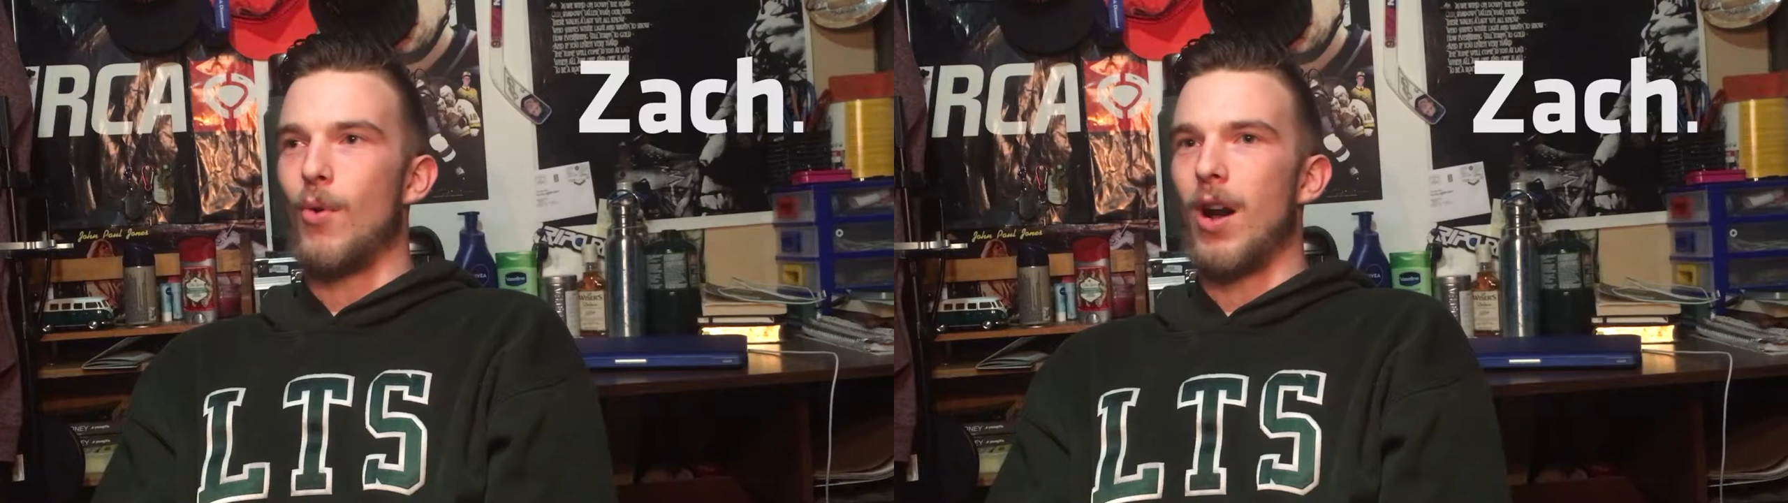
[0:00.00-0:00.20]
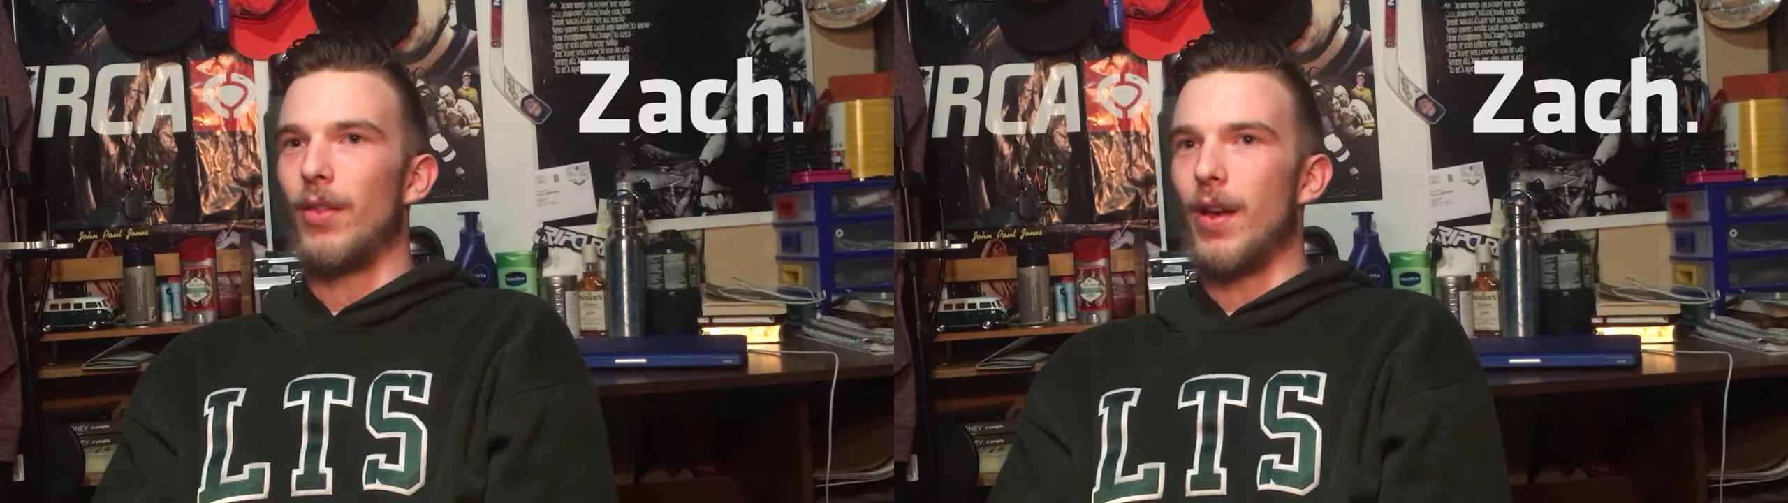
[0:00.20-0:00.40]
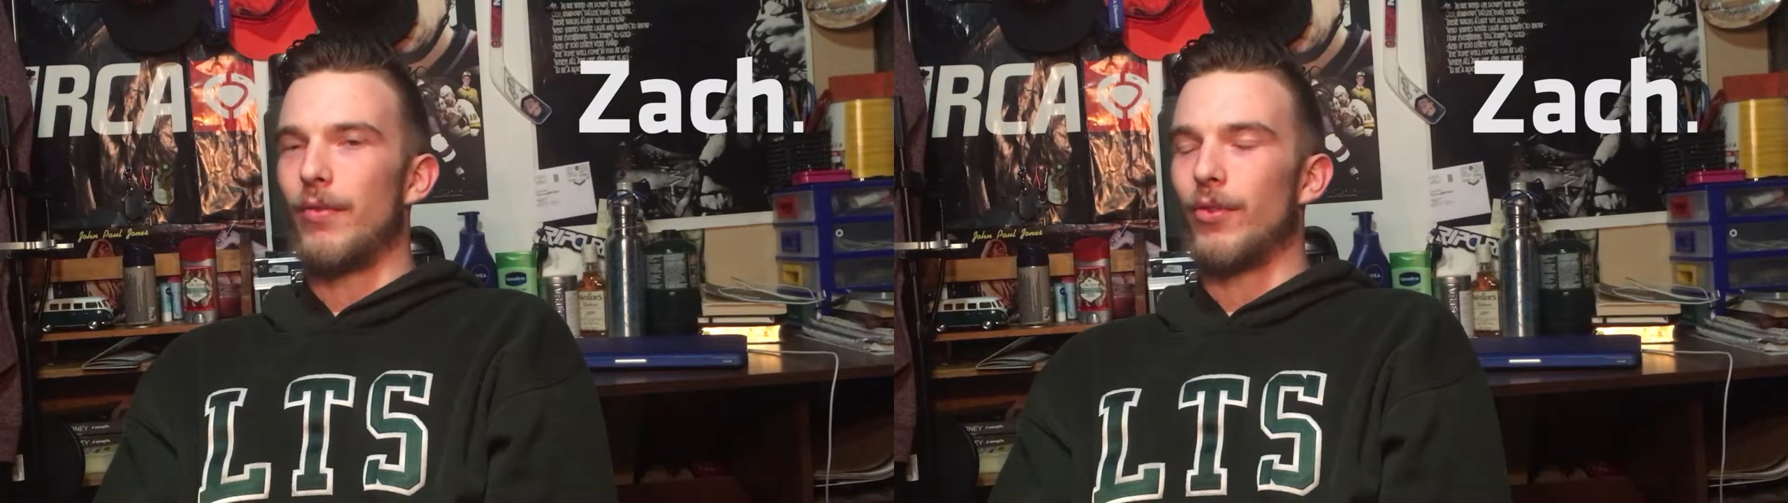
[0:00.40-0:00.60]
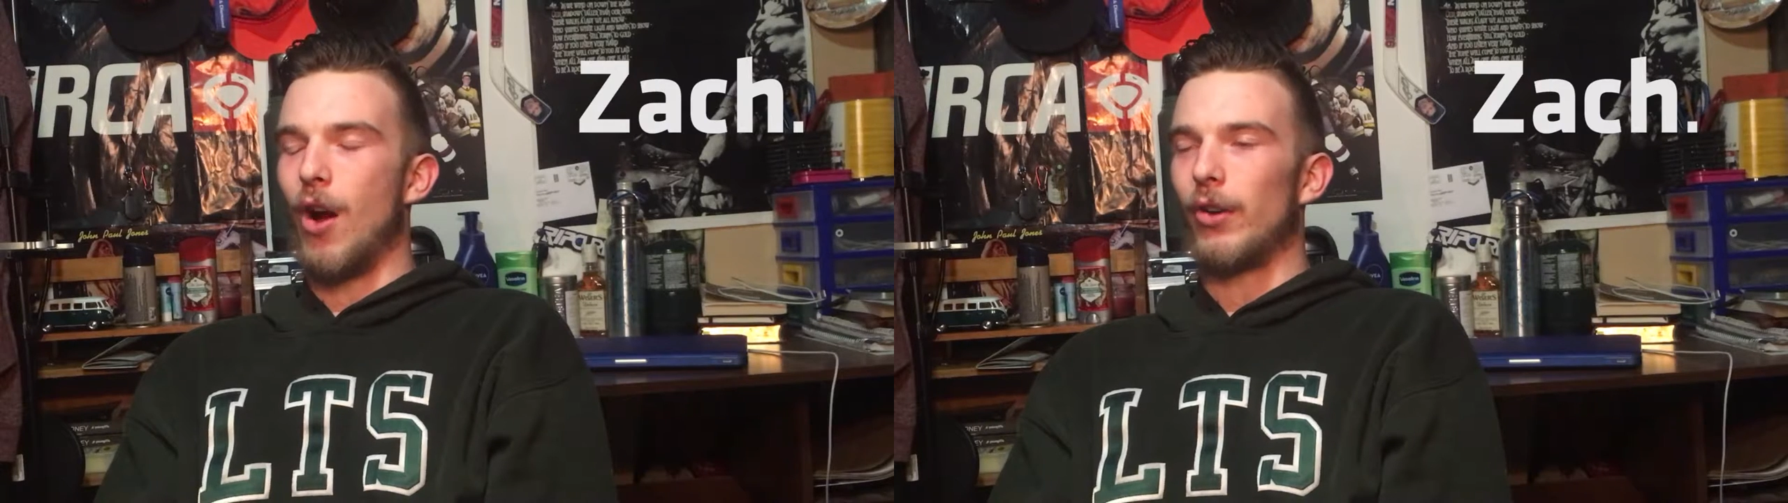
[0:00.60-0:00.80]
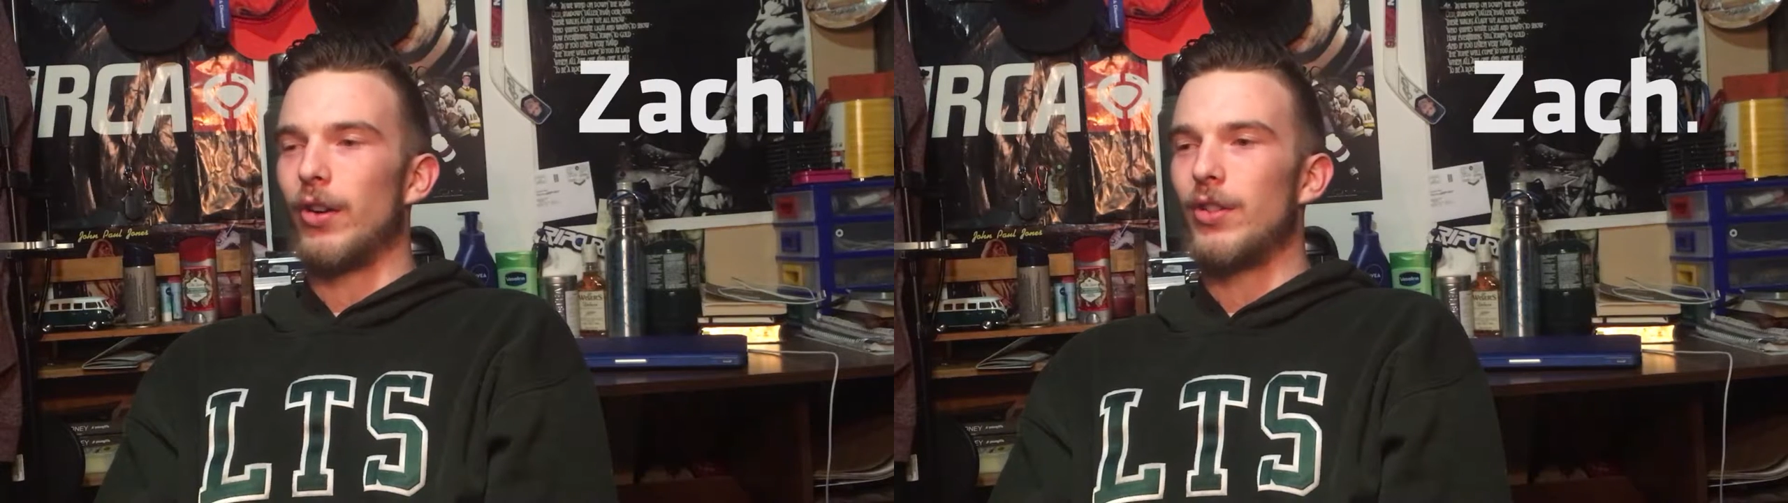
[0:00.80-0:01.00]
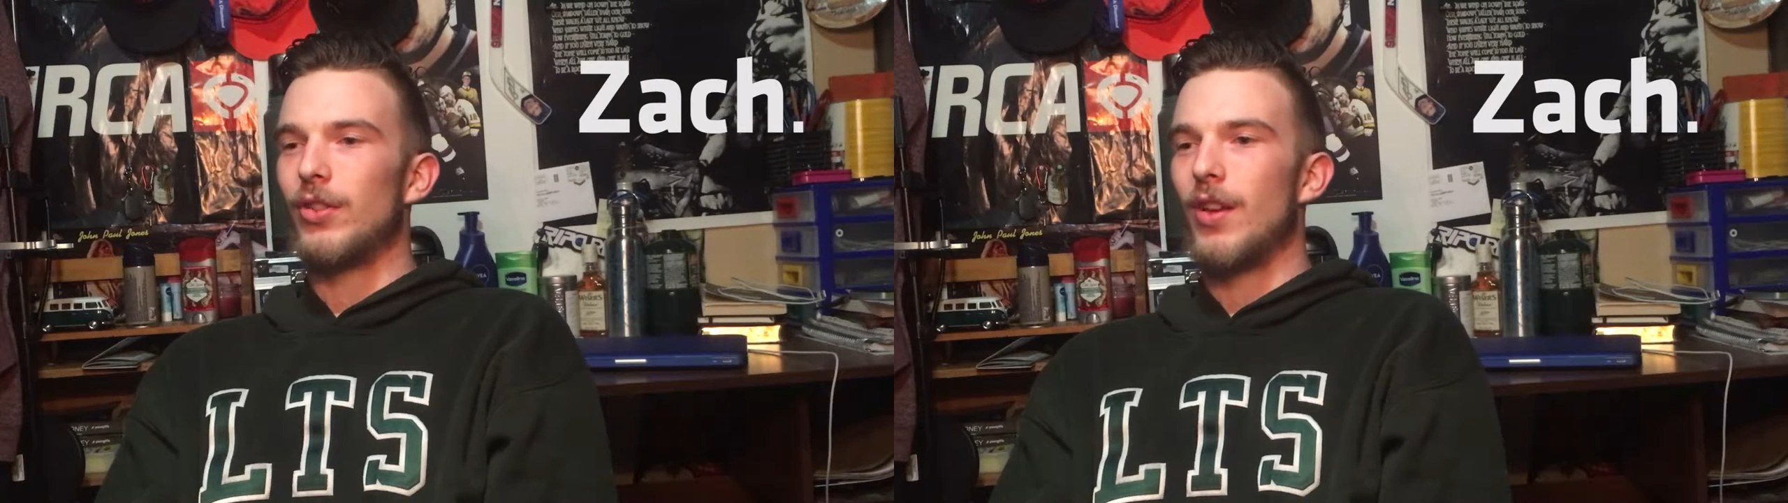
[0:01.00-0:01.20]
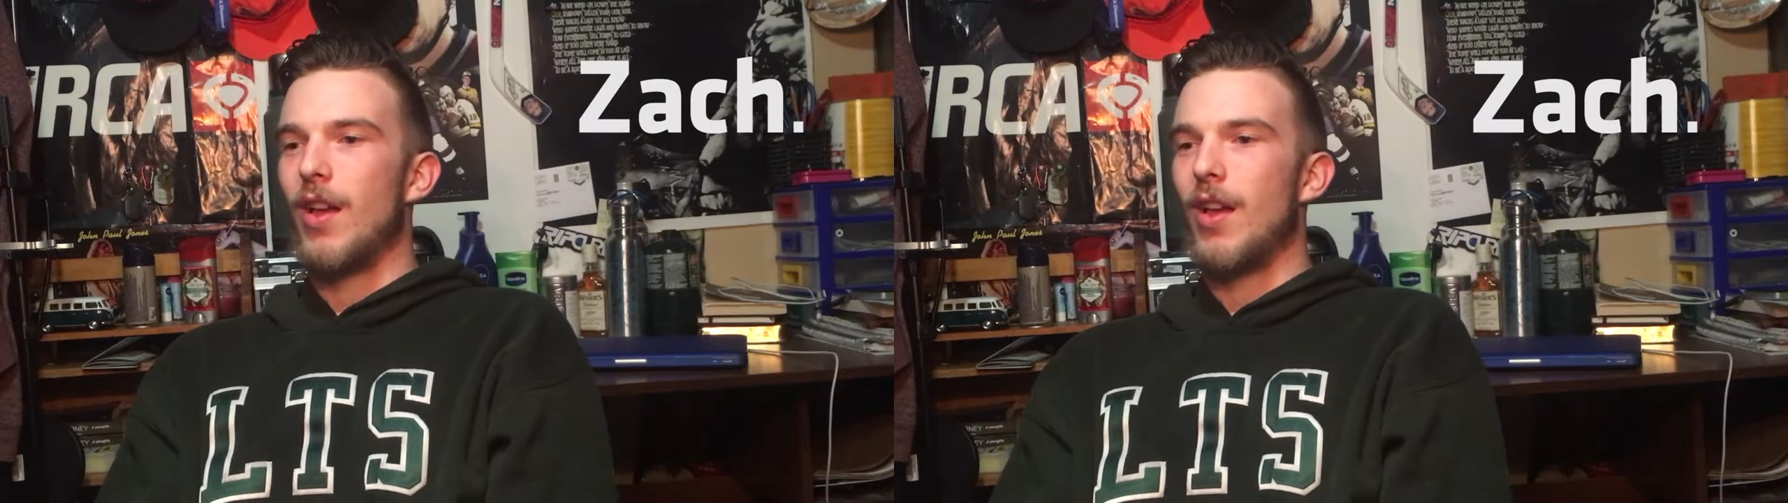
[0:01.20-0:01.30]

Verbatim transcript: Wildlife Rockridge